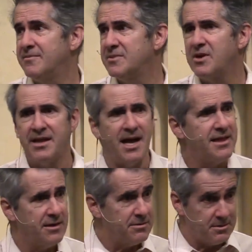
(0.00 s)
So I
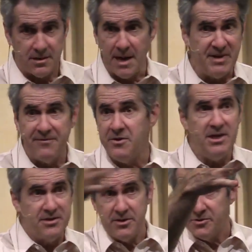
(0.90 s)
think, if you
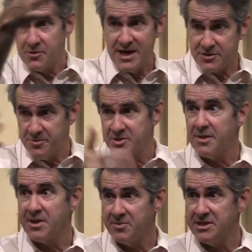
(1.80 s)
need to use a restroom or
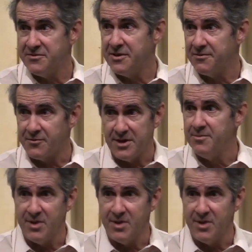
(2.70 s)
something, please feel free.